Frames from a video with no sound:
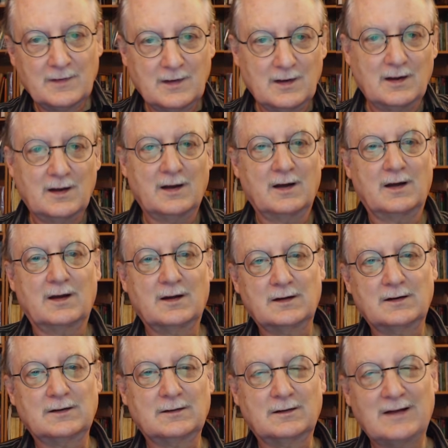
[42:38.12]

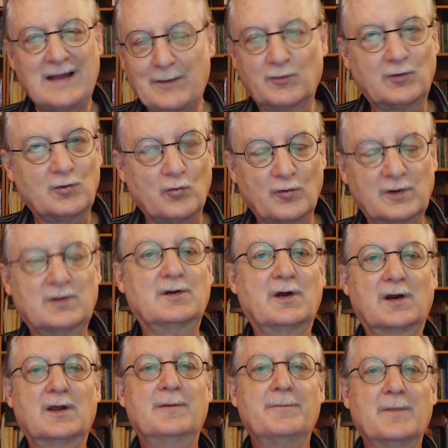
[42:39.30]
laboratory
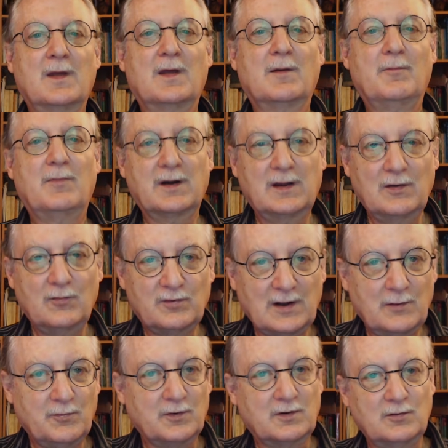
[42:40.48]
study, but he was
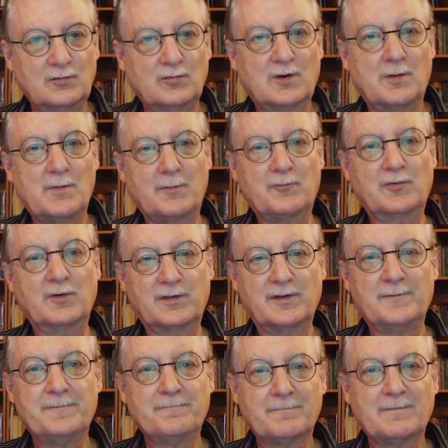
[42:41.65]
able to come up with
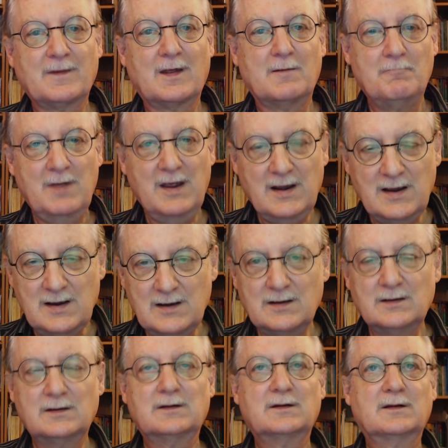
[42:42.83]
many
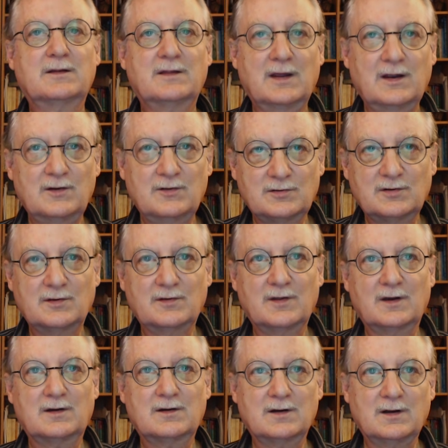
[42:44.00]
things
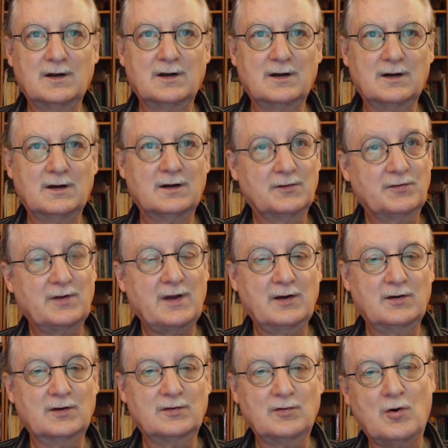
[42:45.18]
that
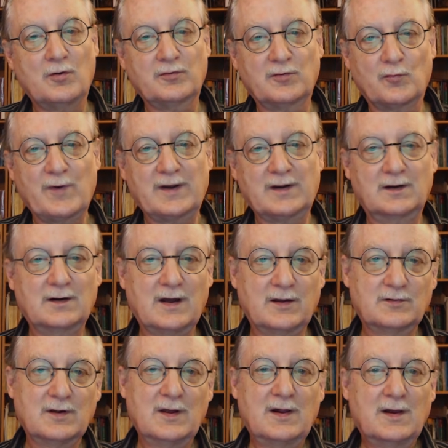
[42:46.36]
scientists also
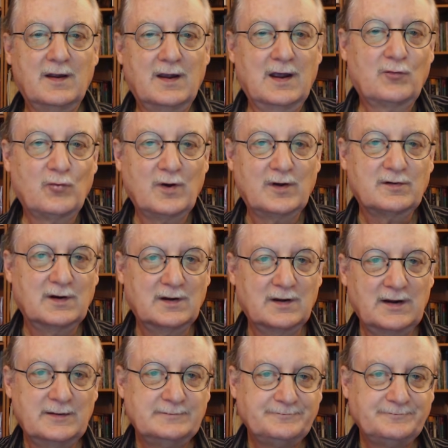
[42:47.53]
recognize. Interestingly,